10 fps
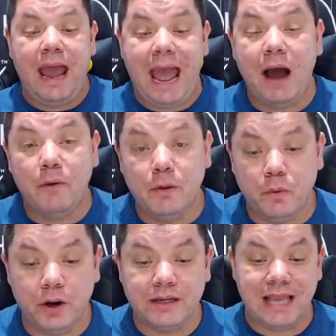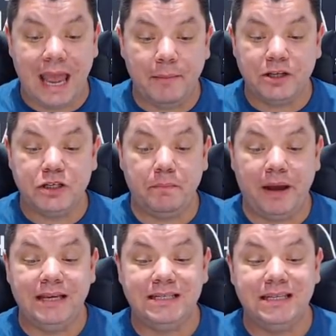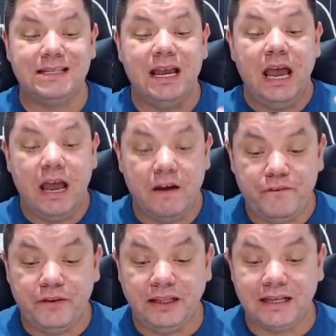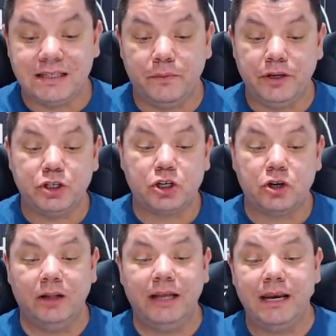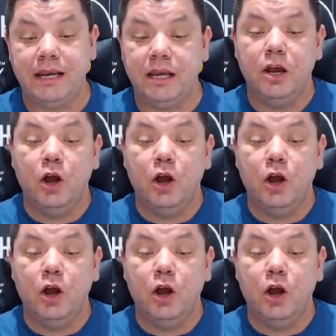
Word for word: how it works, how much it pays its affiliates. And when you scroll down here,